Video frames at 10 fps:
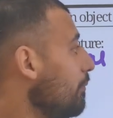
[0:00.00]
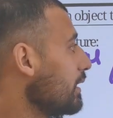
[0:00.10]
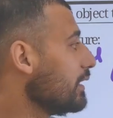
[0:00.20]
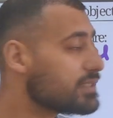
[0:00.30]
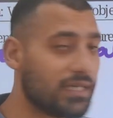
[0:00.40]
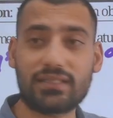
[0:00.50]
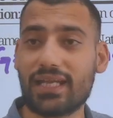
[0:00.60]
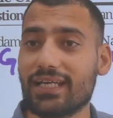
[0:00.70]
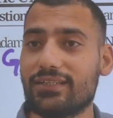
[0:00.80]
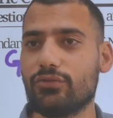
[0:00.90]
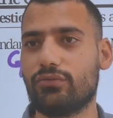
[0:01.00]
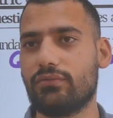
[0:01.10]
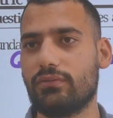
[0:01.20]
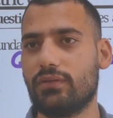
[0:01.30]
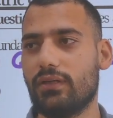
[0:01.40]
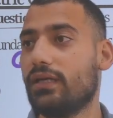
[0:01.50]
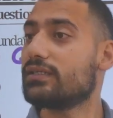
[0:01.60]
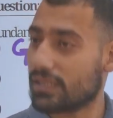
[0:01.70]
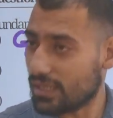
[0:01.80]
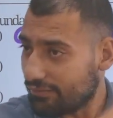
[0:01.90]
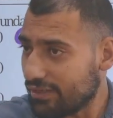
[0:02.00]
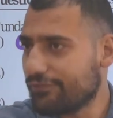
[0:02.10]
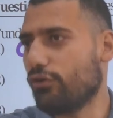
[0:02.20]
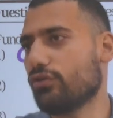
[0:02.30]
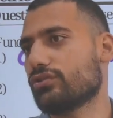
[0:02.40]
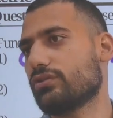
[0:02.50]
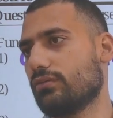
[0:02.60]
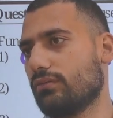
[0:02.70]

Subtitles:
it is attractive. It is a loving force.